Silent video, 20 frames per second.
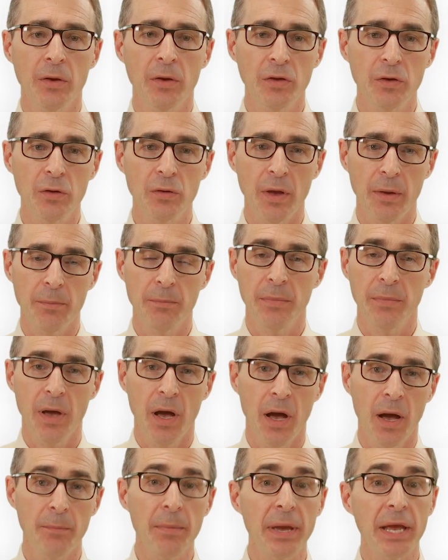
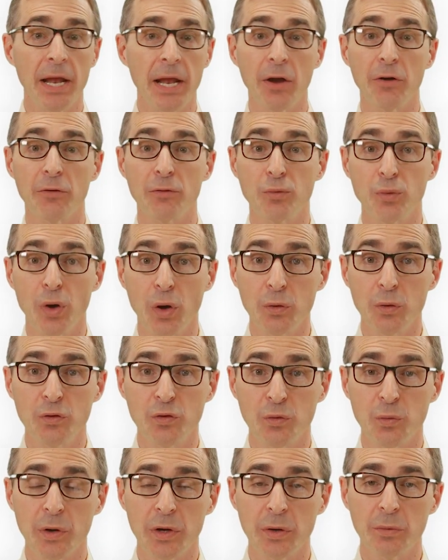made out of
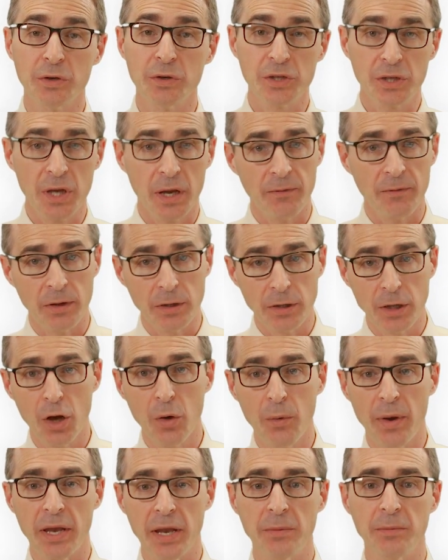rosewood, which is kind of a
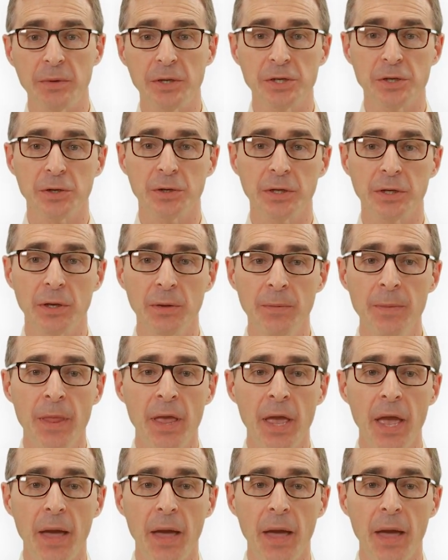low-end material,